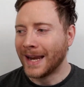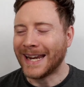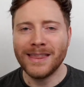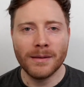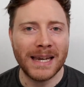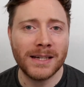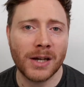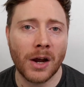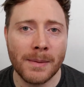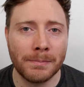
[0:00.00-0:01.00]
In the
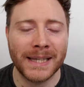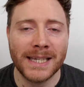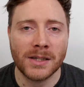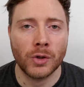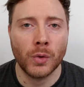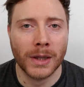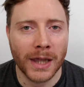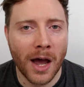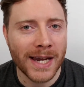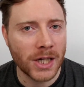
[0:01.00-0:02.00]
meantime, please do
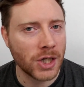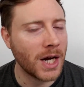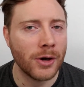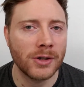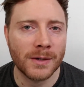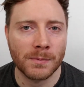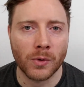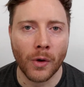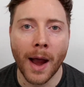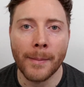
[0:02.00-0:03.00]
like, share, and
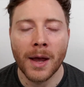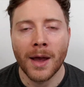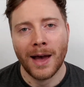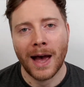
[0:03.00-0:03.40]
subscribe.